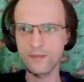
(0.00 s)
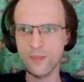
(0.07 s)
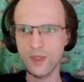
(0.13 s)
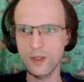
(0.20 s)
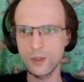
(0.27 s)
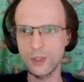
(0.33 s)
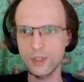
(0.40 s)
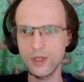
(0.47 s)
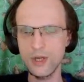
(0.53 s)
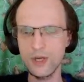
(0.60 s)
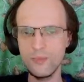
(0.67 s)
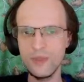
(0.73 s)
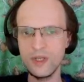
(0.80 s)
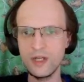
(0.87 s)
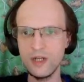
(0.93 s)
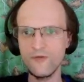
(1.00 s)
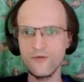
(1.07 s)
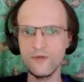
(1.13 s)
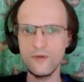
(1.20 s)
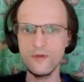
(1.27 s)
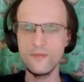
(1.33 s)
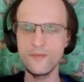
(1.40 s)
Just gotta be
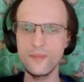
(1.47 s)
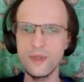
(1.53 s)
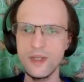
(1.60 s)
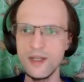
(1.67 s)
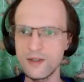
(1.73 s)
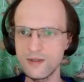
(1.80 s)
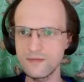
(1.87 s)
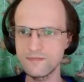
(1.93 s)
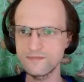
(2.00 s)
careful later.